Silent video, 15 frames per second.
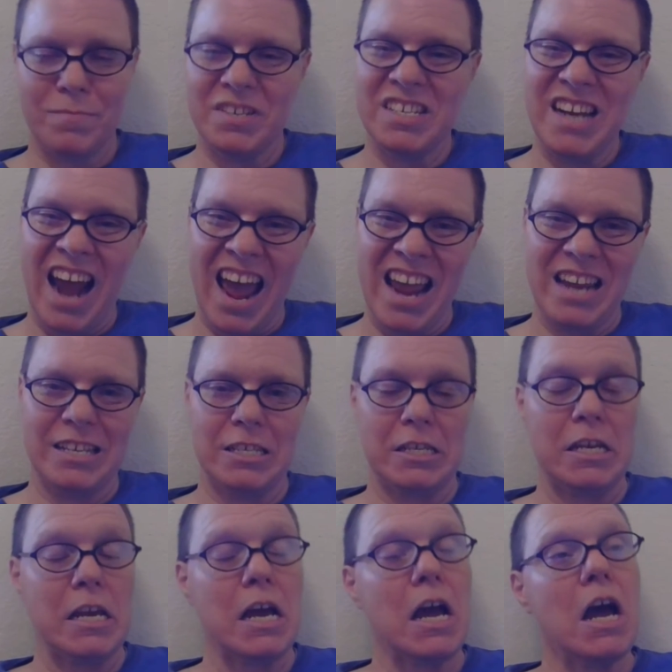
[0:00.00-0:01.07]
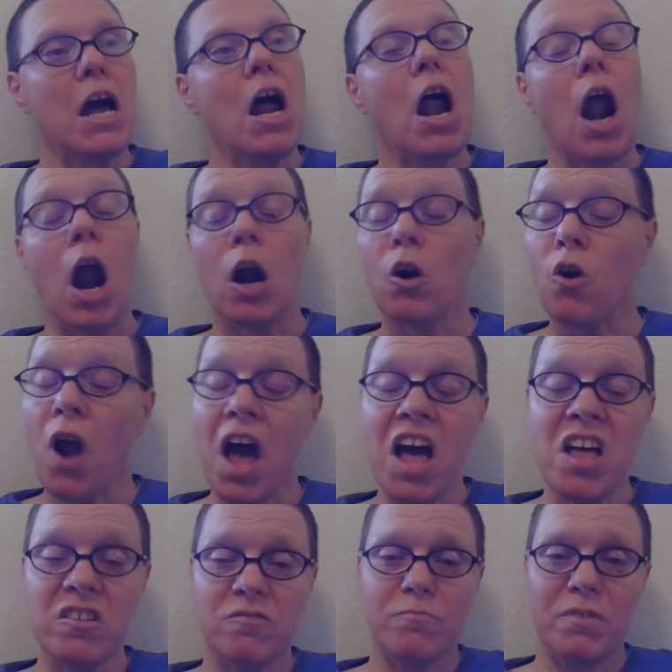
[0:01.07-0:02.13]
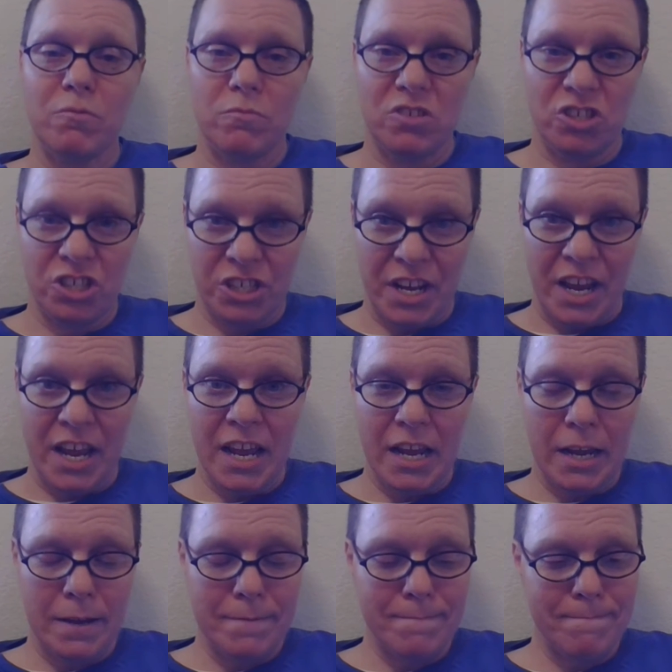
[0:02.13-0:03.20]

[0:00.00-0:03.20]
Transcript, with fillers: Miss Nancy, her husband was sick.